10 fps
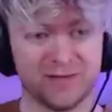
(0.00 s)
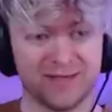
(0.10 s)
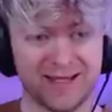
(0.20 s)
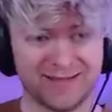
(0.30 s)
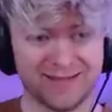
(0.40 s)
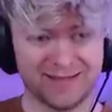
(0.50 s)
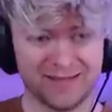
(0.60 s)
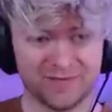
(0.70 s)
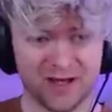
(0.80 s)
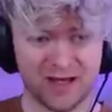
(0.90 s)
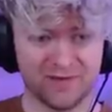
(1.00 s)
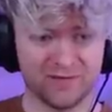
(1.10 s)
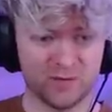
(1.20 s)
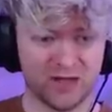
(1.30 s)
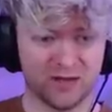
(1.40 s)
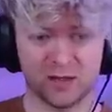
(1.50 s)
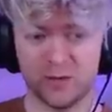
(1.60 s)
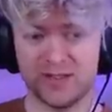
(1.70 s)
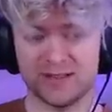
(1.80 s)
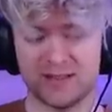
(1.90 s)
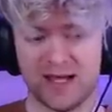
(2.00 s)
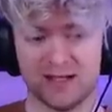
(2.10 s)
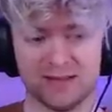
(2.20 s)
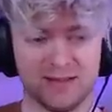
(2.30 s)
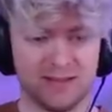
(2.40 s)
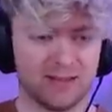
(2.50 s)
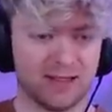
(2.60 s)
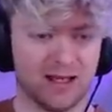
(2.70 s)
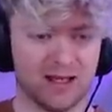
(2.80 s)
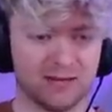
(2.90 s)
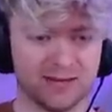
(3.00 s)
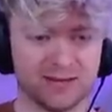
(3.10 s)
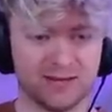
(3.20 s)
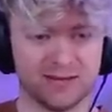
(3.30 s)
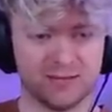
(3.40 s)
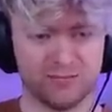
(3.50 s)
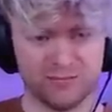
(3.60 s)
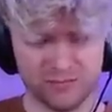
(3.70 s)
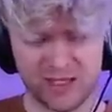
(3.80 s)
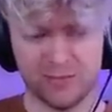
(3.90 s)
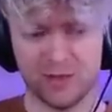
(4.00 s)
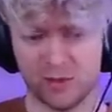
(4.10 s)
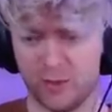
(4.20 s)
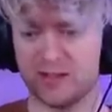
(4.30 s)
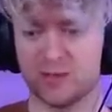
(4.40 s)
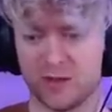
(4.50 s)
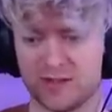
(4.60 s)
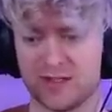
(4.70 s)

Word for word: knight takes e five. Well, our queen's attacked. Uh, let's, let's keep our queen towards the